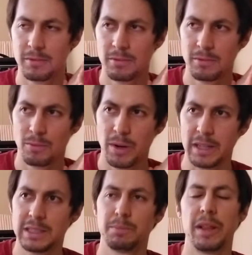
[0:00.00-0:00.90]
what
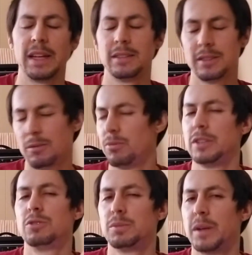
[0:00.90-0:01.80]
explains the
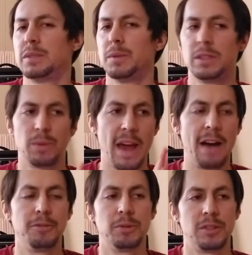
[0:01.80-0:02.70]
rich responsibilities we
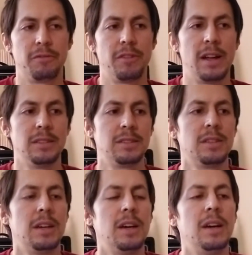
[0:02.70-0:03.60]
have towards our friends,
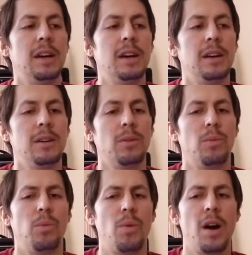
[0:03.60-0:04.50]

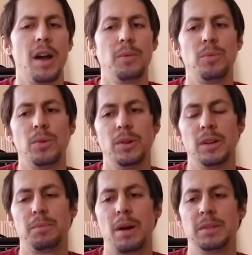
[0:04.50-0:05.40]
why
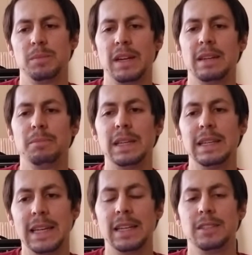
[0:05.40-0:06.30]
would promise making be
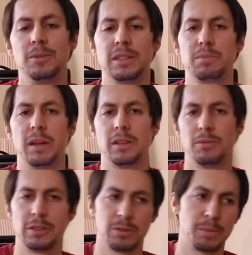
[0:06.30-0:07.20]
needed to explain the
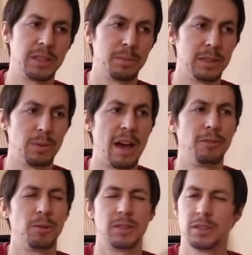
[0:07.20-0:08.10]
rich responsibilities we have
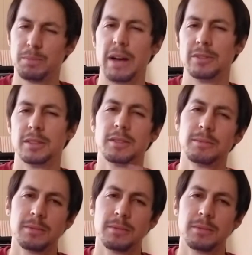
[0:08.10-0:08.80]
towards our spouses?